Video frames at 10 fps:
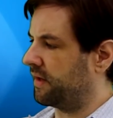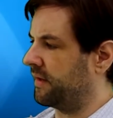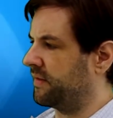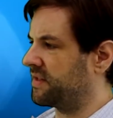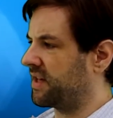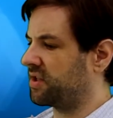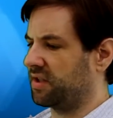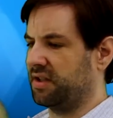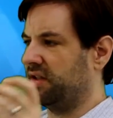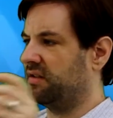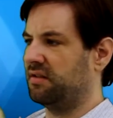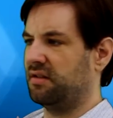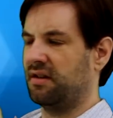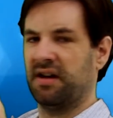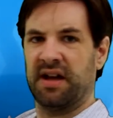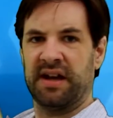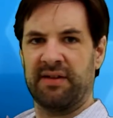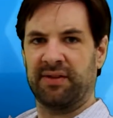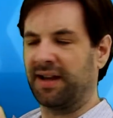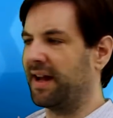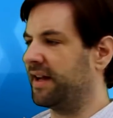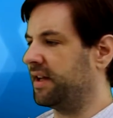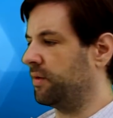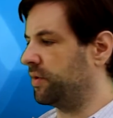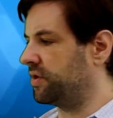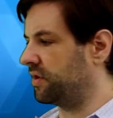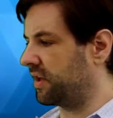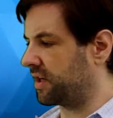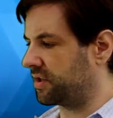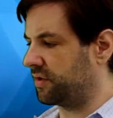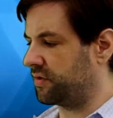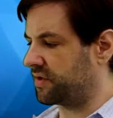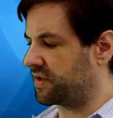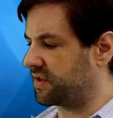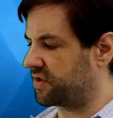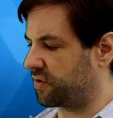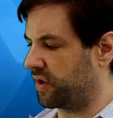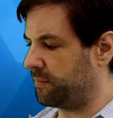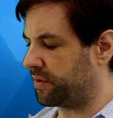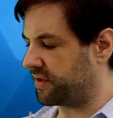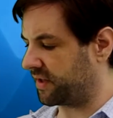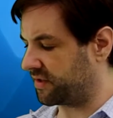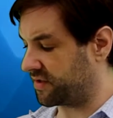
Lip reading: and there's actually another layer here which you can actually use as a screen protector.